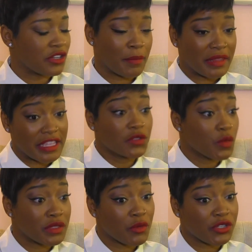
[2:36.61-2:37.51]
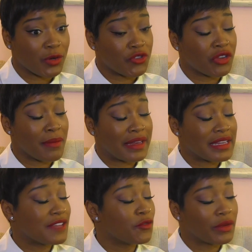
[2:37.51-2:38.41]
Really? But this one was more so a dream I
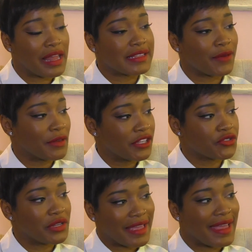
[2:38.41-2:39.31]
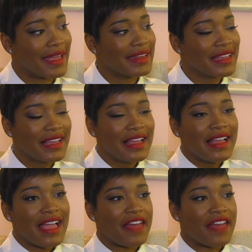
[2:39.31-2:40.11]
didn't even realize I really truly had. Right.